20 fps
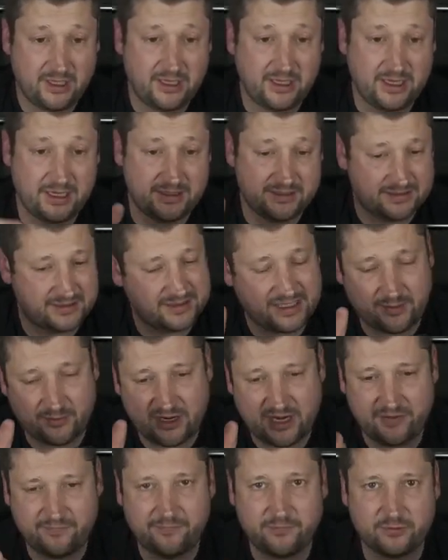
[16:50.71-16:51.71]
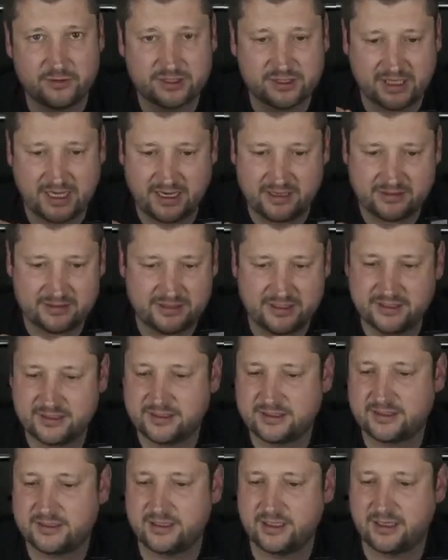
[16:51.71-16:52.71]
And some rifles has
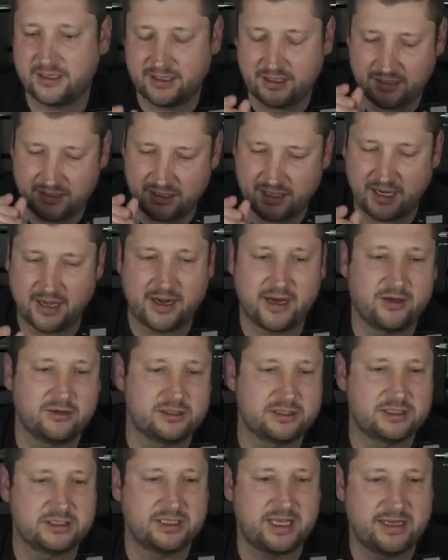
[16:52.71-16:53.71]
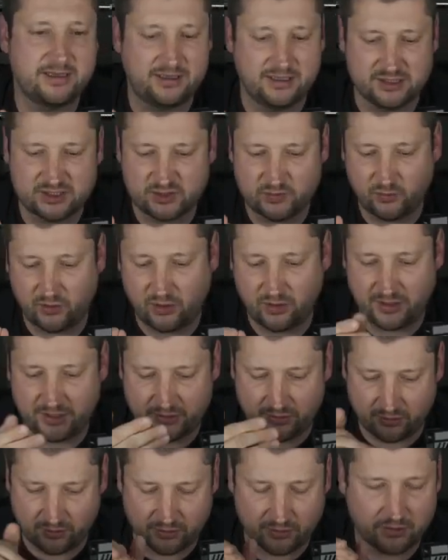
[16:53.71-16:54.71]
this cutout slightly smaller
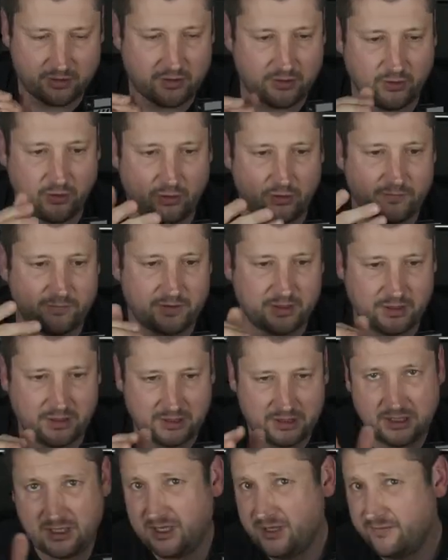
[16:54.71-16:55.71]
or oval.